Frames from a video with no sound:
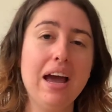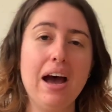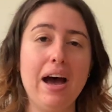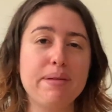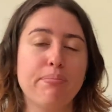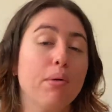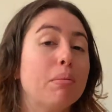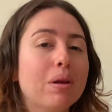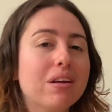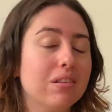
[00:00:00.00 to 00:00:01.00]
I'm
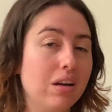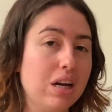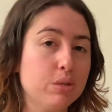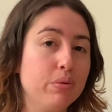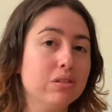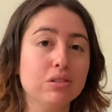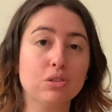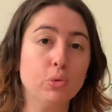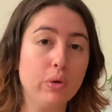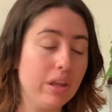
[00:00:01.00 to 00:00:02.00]
probably the last person to
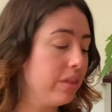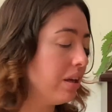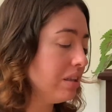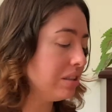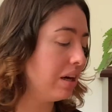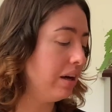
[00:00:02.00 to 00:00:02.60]
read these,